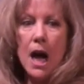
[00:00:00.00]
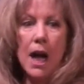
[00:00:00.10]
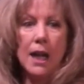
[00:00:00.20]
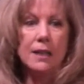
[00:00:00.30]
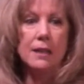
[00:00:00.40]

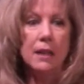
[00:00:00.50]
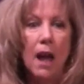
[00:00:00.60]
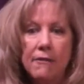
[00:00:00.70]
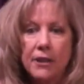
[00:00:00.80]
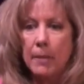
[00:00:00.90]
I
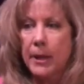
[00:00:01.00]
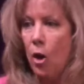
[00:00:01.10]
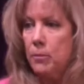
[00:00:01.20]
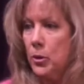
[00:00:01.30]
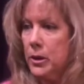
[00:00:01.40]
love coming
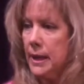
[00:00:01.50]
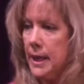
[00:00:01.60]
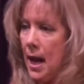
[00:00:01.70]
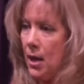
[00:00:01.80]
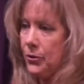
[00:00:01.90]
home to a clean
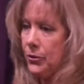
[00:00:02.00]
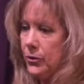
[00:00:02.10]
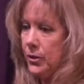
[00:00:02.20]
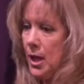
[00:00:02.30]
house.